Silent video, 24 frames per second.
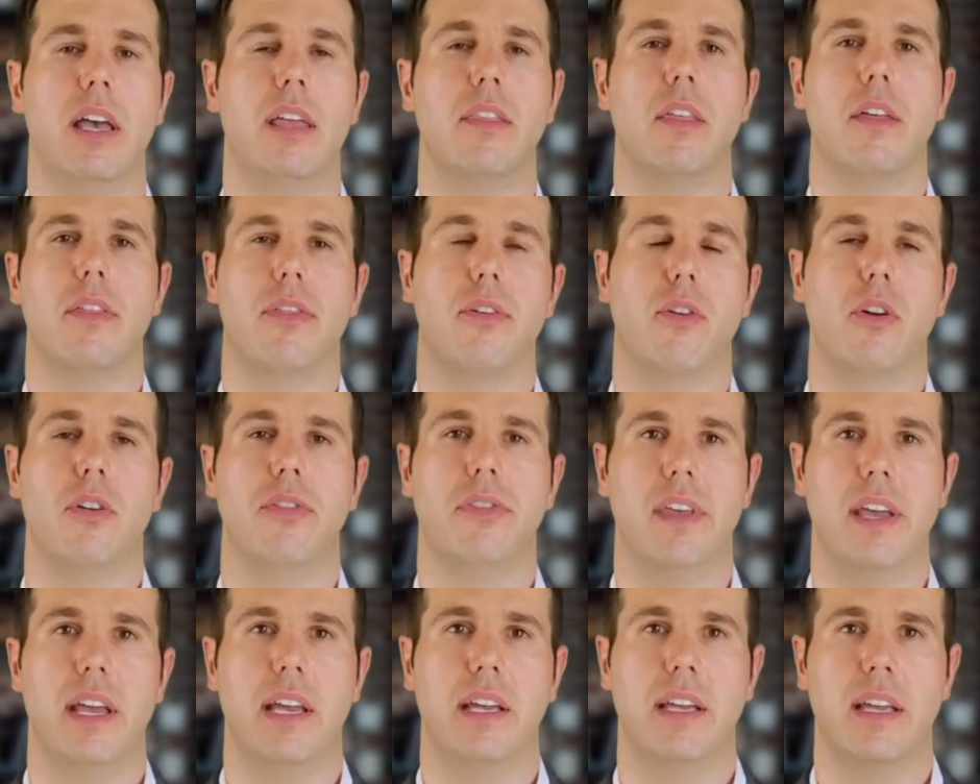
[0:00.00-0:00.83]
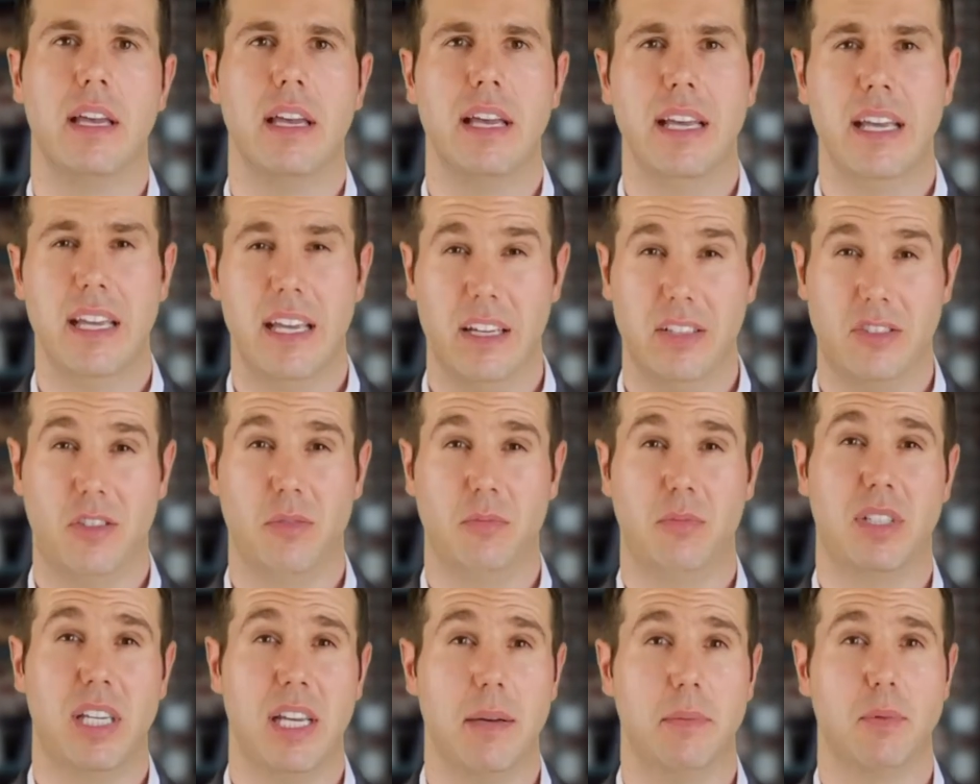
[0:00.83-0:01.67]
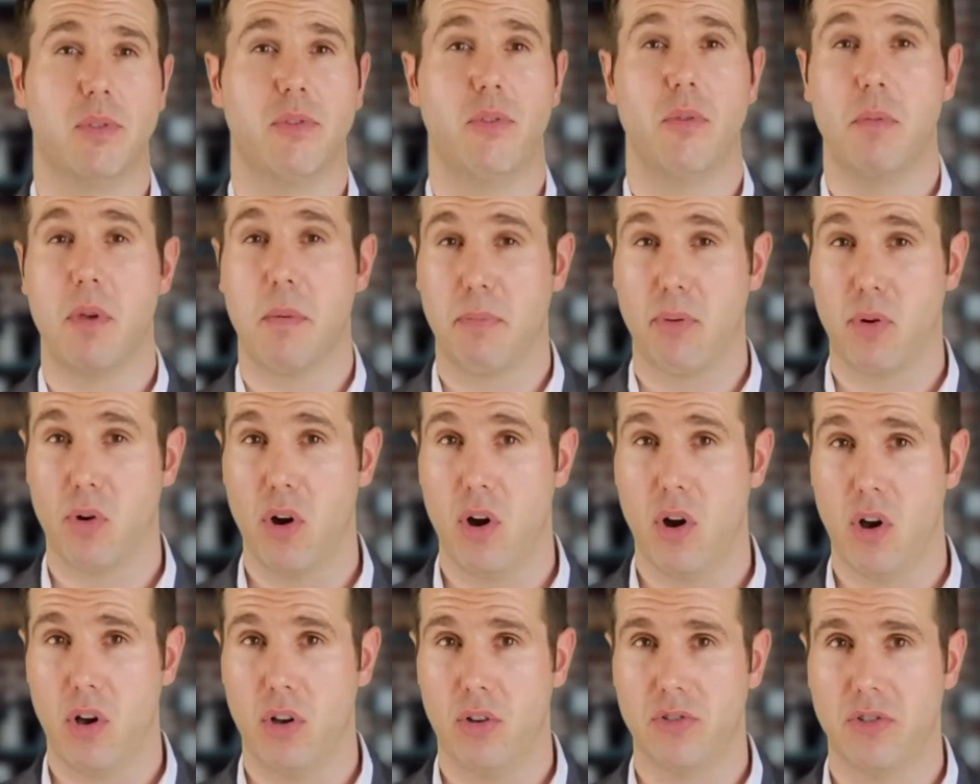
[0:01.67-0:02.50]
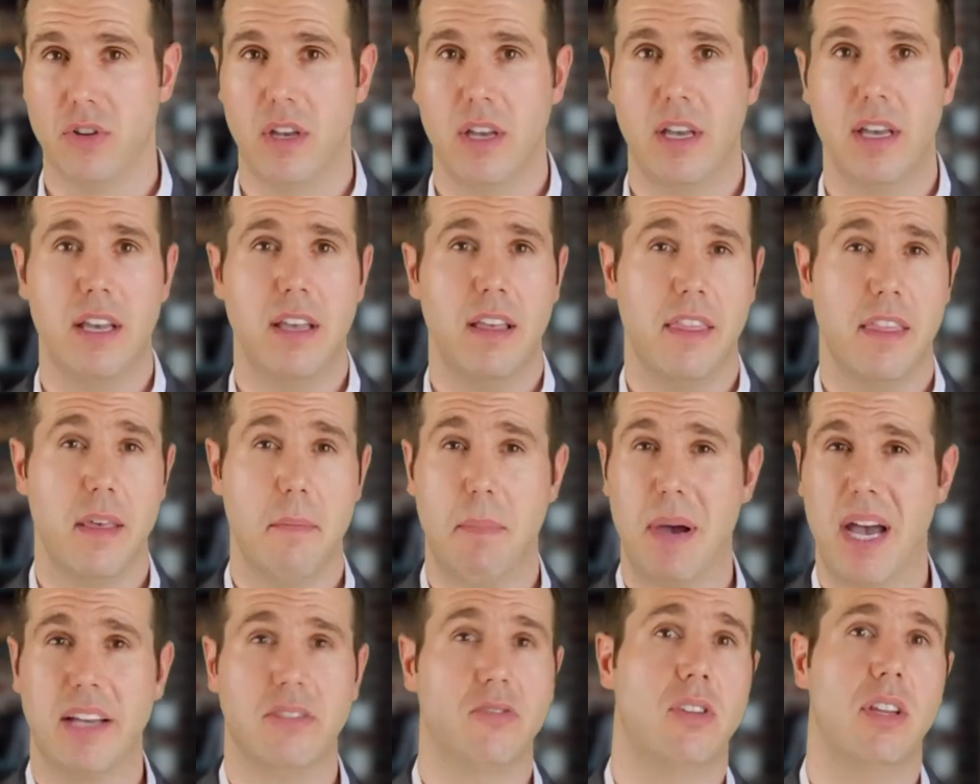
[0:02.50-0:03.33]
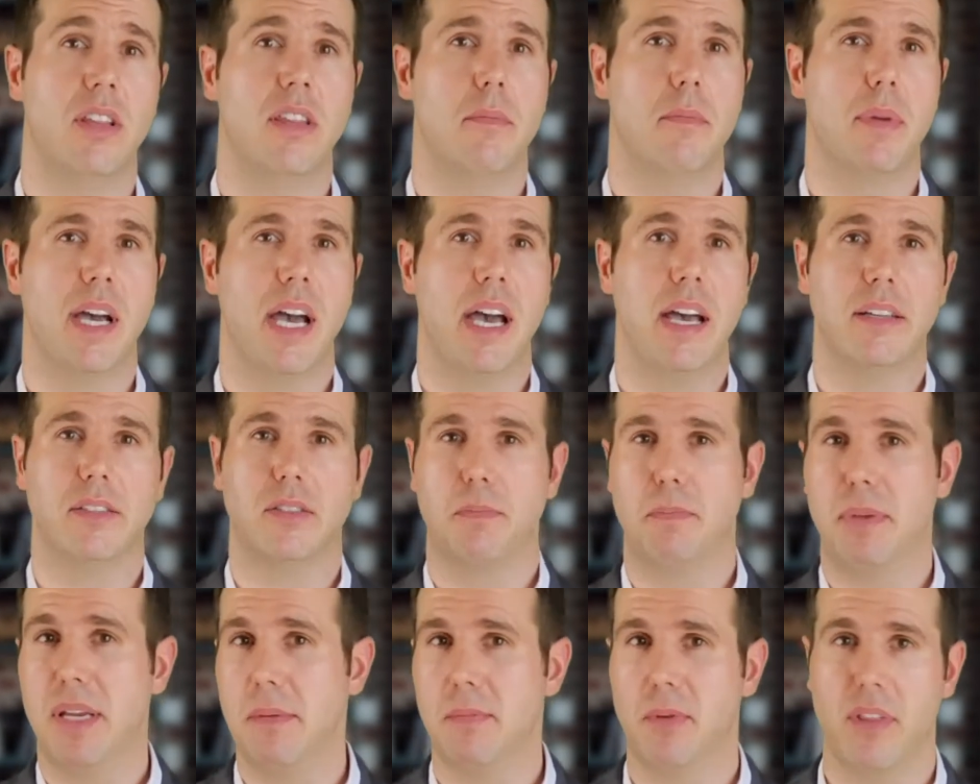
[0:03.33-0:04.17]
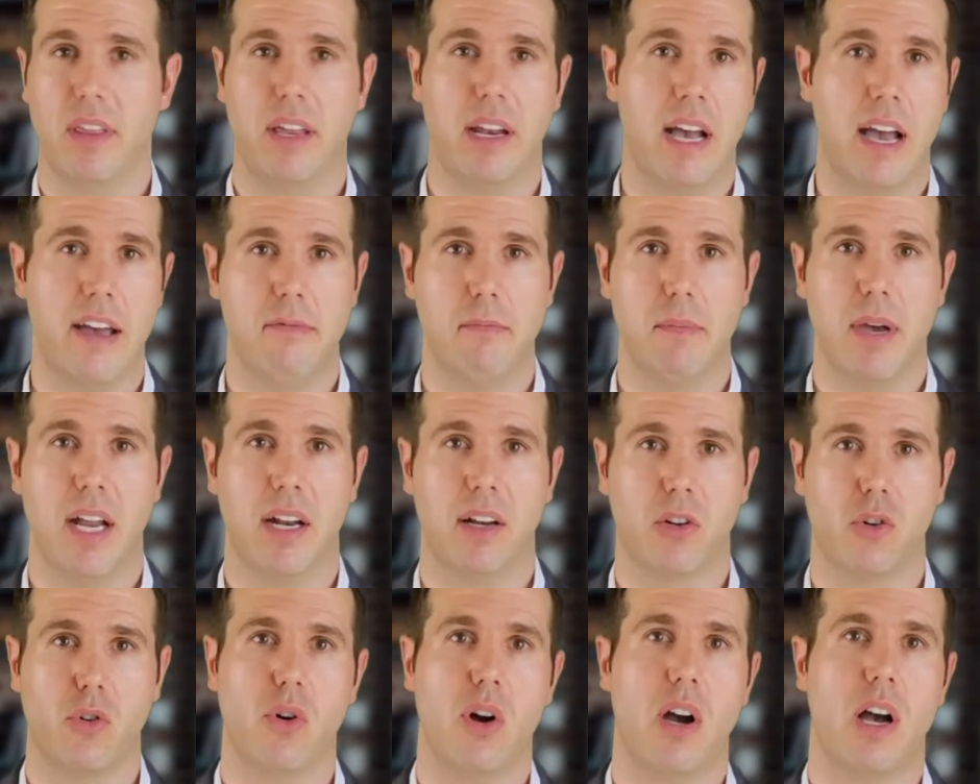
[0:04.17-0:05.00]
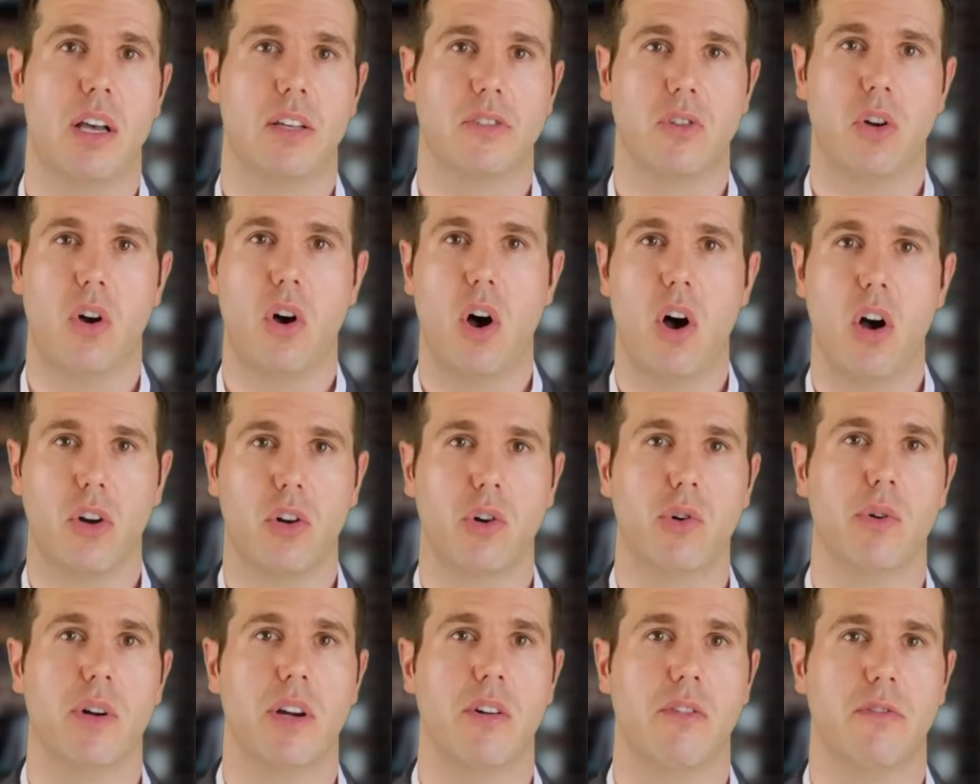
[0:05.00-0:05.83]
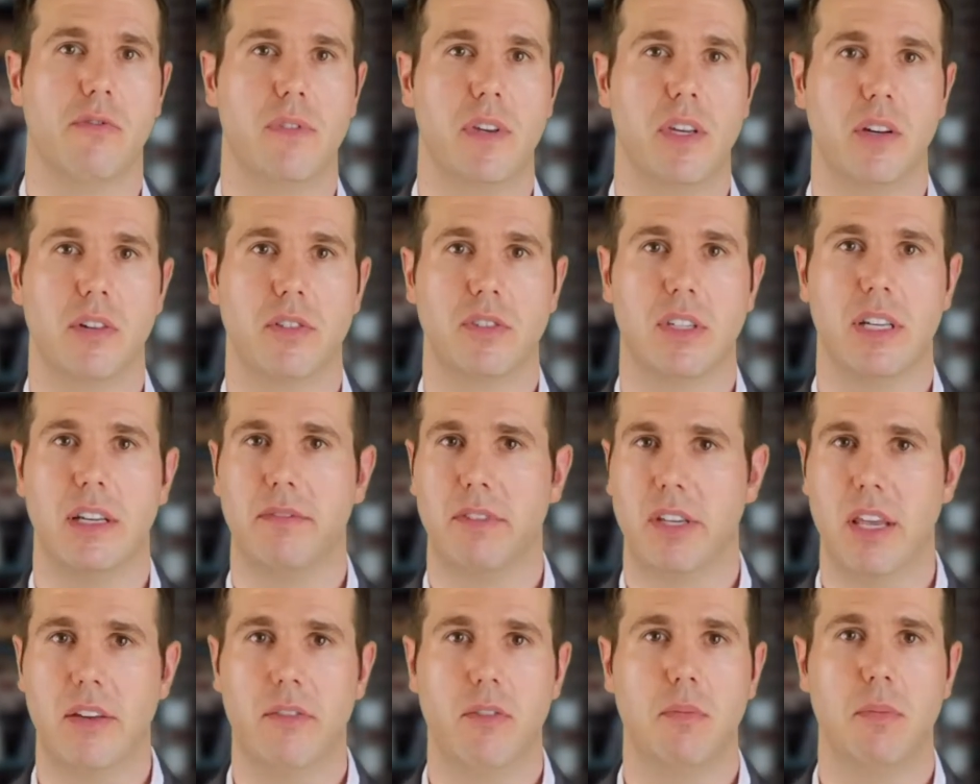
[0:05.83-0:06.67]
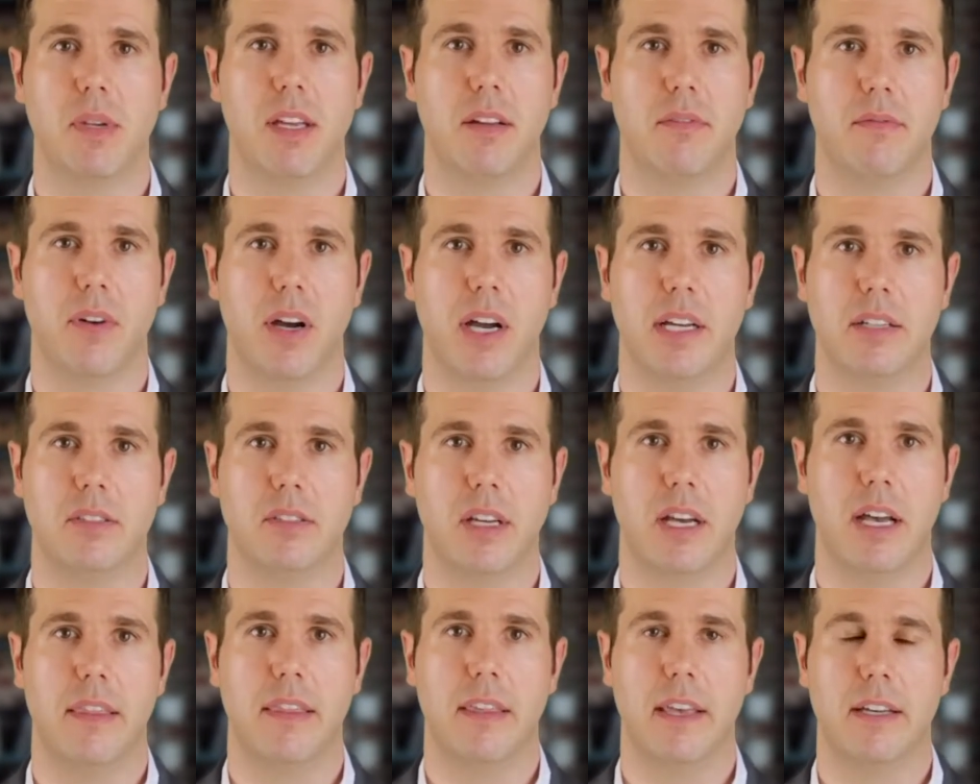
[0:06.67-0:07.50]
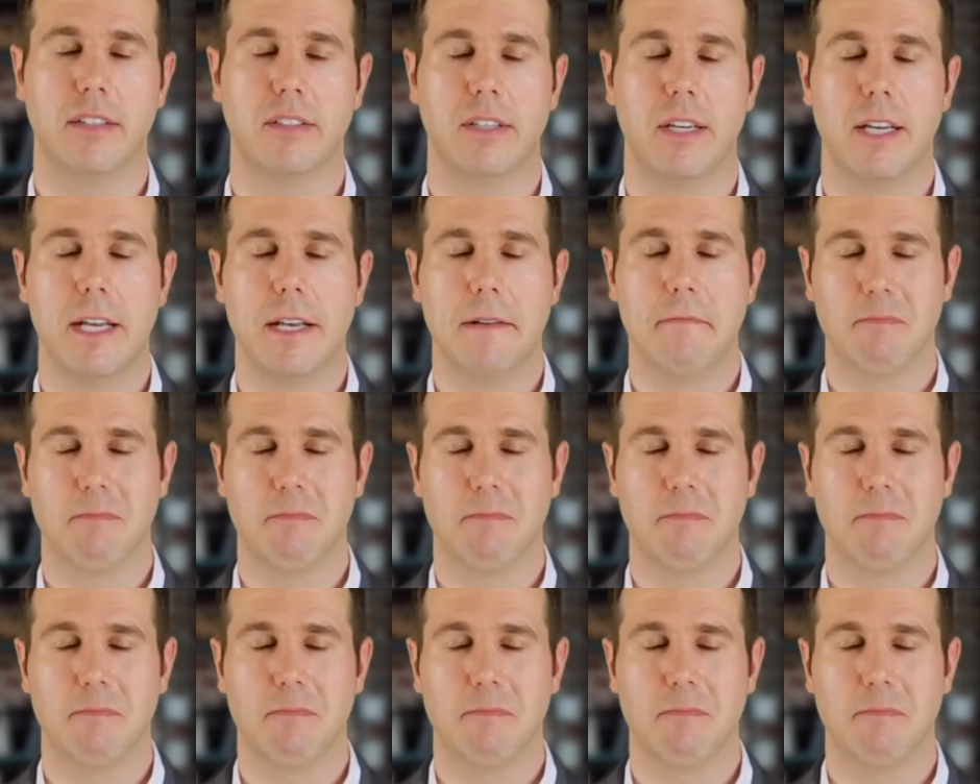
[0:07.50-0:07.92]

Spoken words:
And the third thing is some tips from the pros, the best of the best, people that I've met across all career fields that have given me advice on this.